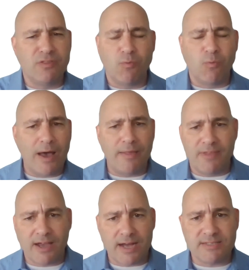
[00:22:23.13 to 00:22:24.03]
The what
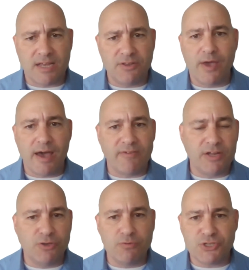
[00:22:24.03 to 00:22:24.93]
the content you have
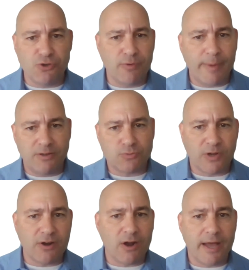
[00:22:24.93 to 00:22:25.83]
on YouTube, on
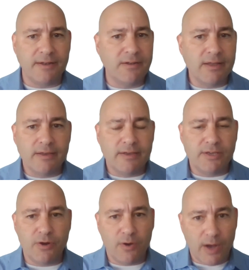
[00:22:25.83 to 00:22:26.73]
Twitter, on
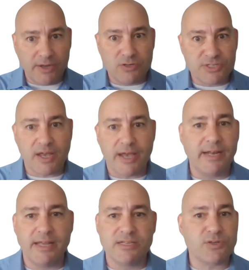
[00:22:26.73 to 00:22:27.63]
you know, on your
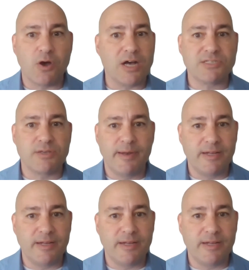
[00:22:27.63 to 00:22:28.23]
site is awesome.